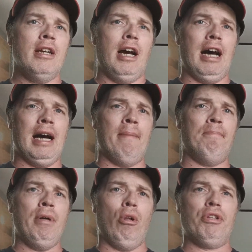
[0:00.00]

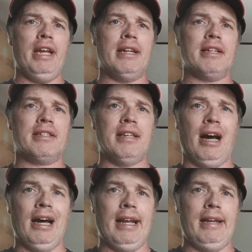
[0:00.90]
Build and
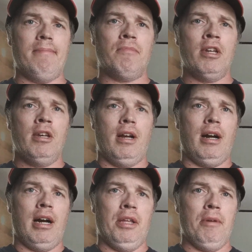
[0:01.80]
design.
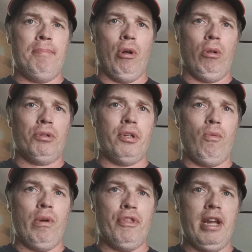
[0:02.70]
The build
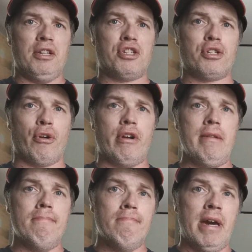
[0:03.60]
with a
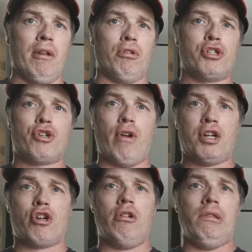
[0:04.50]
sturdy metal
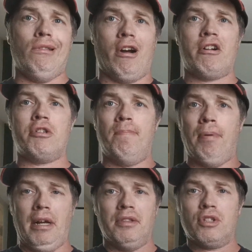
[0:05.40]
structure, large
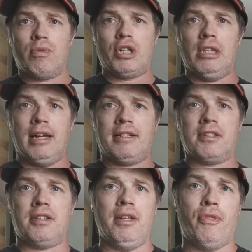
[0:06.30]
buttons, which I like to
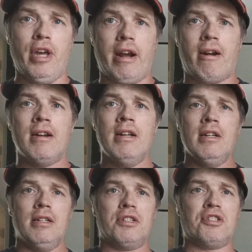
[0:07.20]
see there.
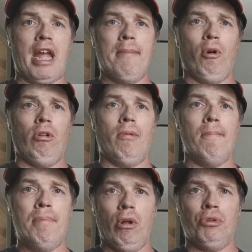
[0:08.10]
Stable
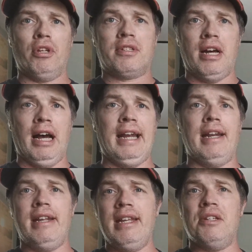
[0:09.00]
build design
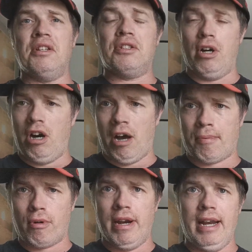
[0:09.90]
and easy to
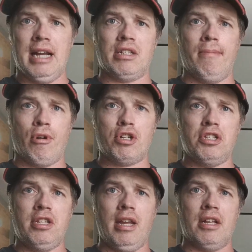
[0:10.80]
operate. It has an
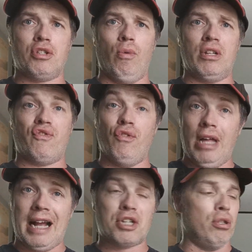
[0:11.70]
emergency SOS
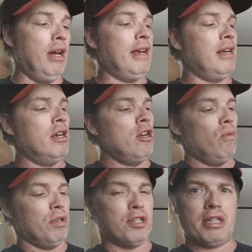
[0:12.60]
flashlight,
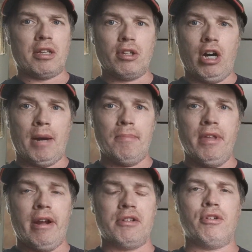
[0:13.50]
which is at the top
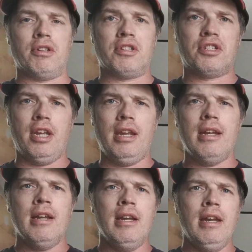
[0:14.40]
there, as you can
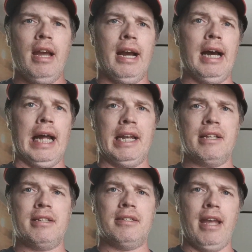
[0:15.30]
see. And
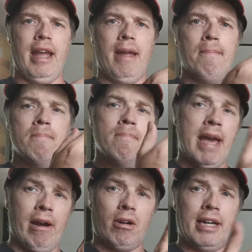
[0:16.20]
this is a
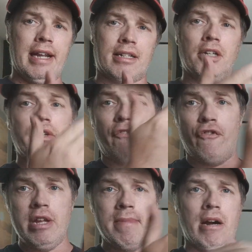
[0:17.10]
male connector to
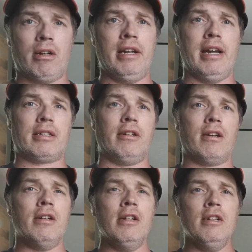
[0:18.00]
female
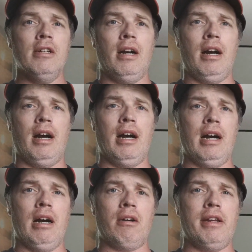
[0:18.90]
connector.
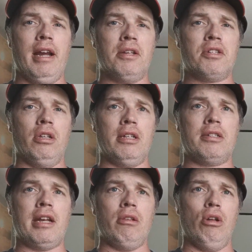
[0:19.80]
Okay, so let's
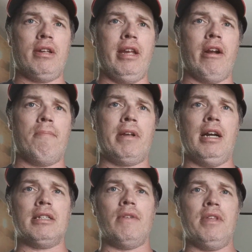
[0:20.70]
take a look here.
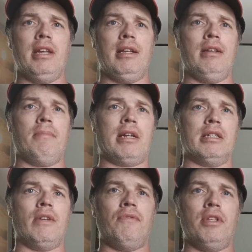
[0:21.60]
Because of
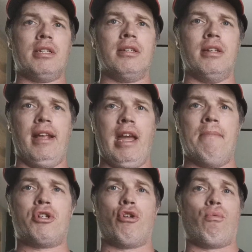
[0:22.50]
this is an
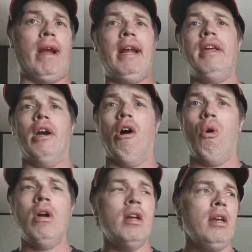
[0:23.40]
amateur
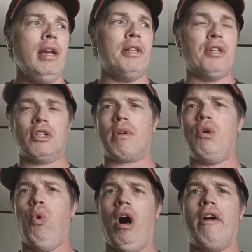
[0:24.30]
radio, it does
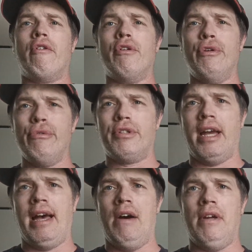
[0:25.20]
require you to
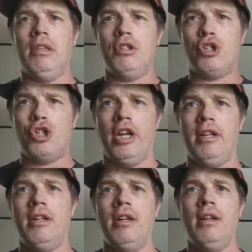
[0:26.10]
have a
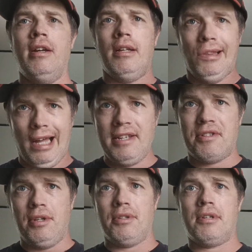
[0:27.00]
legit
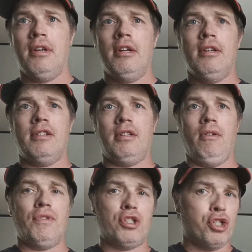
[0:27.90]
license. So
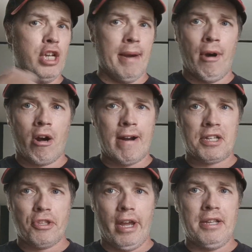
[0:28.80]
if it's
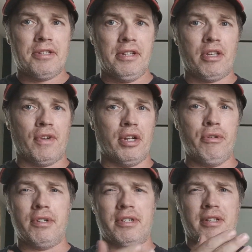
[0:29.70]
GMRS license, if you're going to
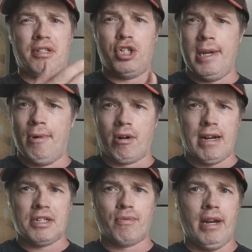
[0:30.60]
use this as a
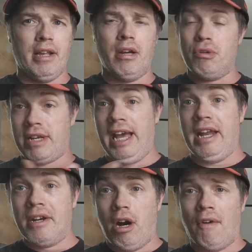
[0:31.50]
GMRS radio, you
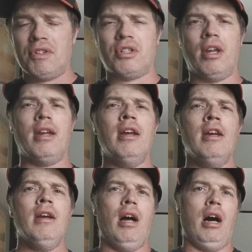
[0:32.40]
can, obviously.
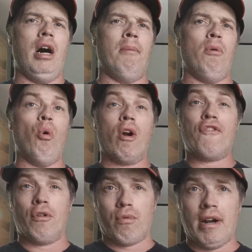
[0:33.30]
Or if
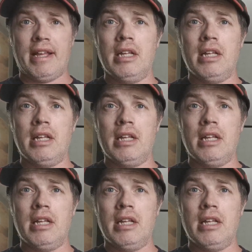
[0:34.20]
you're running